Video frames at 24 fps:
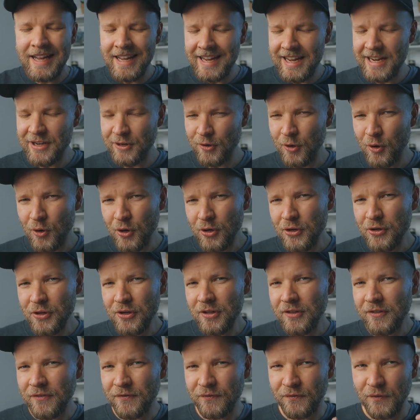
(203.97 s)
In
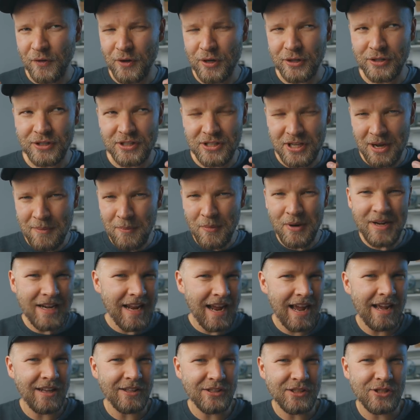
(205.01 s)
order for someone
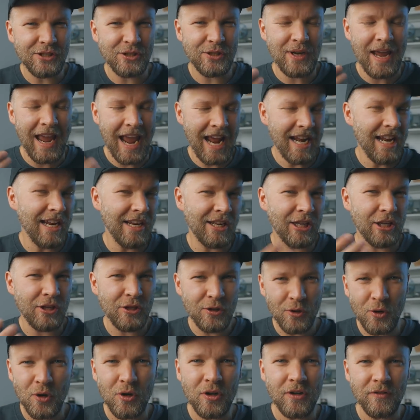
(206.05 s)
else to edit
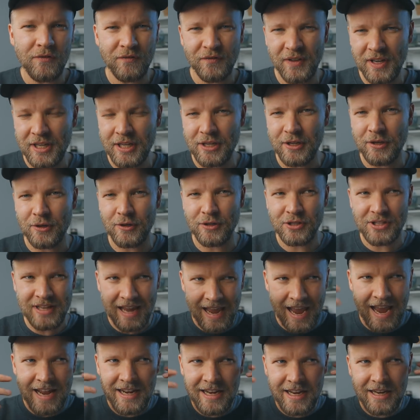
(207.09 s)
your videos,
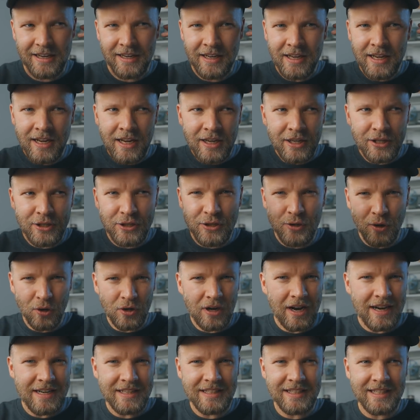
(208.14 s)
edit
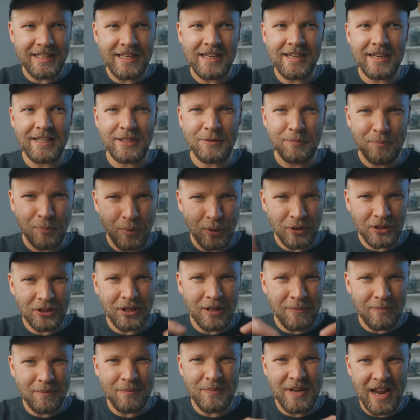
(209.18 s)
your ideas, put
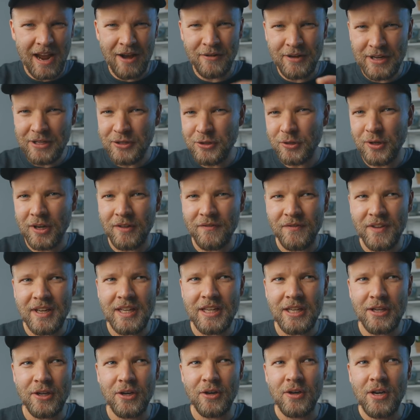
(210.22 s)
them down into a
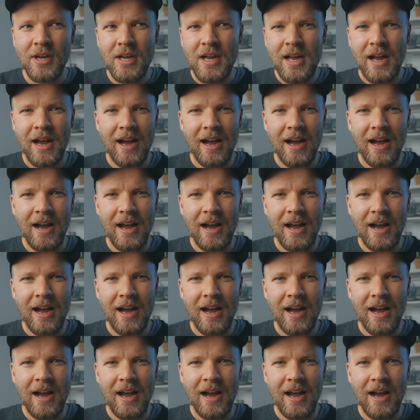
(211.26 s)
video,